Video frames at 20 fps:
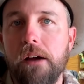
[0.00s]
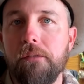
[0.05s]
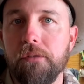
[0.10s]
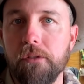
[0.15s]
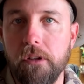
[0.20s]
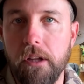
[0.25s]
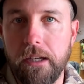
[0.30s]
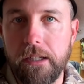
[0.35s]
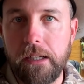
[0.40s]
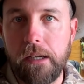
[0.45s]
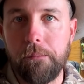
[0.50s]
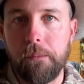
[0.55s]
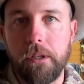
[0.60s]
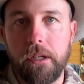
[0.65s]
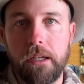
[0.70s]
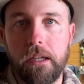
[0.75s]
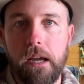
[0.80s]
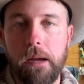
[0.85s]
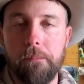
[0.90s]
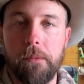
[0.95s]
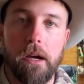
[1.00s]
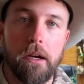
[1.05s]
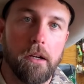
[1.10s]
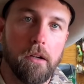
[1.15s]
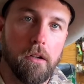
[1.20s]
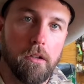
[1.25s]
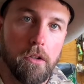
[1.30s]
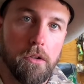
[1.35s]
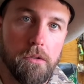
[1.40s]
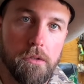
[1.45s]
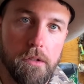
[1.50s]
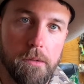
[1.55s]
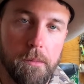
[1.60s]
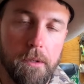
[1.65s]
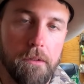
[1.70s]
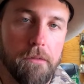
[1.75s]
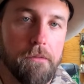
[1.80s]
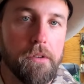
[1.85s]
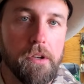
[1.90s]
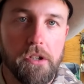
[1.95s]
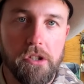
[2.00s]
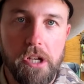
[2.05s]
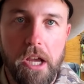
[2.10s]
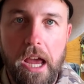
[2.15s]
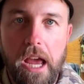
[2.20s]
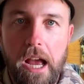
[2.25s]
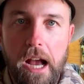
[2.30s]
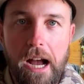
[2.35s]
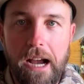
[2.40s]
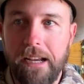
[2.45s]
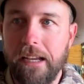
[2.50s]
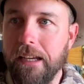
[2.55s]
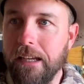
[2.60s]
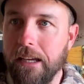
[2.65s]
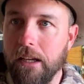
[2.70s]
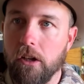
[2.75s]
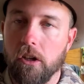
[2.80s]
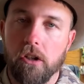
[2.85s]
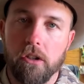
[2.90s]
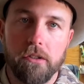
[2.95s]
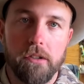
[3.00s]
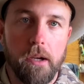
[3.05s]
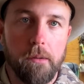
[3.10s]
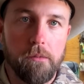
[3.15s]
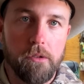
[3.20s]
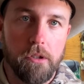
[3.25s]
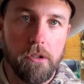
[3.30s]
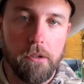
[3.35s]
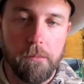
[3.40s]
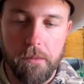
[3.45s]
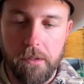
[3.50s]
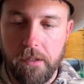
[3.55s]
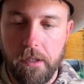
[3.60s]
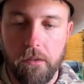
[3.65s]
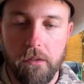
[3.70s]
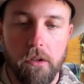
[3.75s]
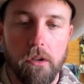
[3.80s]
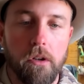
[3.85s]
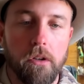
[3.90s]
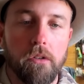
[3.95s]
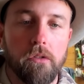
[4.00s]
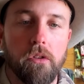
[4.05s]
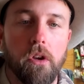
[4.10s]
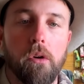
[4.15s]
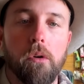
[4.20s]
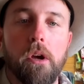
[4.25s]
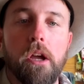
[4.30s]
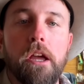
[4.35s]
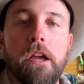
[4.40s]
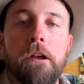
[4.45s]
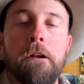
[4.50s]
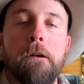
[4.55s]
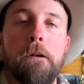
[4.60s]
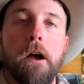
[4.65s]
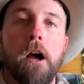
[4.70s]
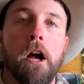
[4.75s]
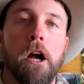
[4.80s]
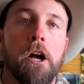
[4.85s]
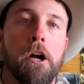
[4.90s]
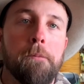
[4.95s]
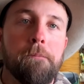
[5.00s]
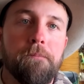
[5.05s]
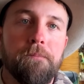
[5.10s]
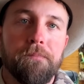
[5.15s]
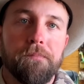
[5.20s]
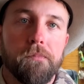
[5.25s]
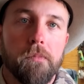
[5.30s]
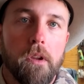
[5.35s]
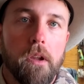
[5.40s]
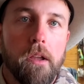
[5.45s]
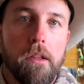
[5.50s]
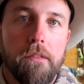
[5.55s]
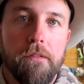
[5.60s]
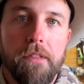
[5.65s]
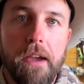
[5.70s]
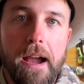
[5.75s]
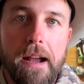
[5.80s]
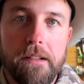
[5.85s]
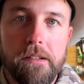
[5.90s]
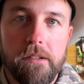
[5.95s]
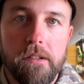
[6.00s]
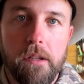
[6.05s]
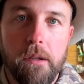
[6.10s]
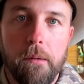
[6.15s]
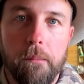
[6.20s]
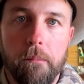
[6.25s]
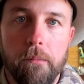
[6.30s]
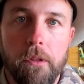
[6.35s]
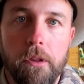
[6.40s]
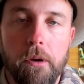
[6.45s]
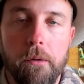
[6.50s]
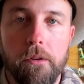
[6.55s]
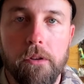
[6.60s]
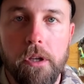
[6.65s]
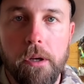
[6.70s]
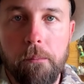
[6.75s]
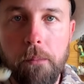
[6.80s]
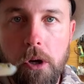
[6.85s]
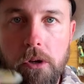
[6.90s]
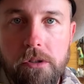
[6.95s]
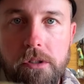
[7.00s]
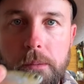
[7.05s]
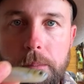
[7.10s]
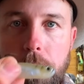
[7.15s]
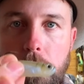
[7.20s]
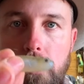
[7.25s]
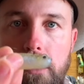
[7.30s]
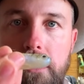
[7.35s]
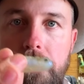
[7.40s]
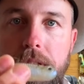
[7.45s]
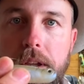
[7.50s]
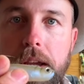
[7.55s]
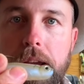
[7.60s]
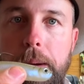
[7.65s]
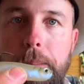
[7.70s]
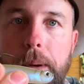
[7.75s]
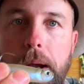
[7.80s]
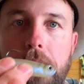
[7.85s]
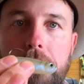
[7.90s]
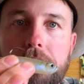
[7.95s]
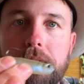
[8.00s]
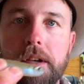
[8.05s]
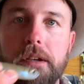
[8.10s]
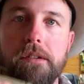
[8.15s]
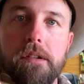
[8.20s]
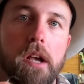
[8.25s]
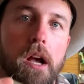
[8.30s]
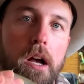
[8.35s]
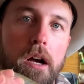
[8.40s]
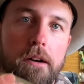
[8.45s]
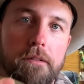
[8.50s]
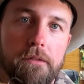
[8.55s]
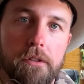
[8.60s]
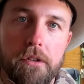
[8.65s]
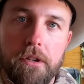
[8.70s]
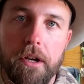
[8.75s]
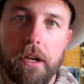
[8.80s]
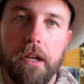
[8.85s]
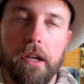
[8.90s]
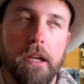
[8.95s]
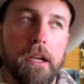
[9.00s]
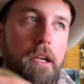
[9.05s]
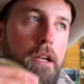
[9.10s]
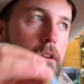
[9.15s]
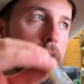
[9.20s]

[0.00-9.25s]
feel like I'm not going to lose as many fish. I can get hooked up to them and set the hook. So that's the most important thing about this hovering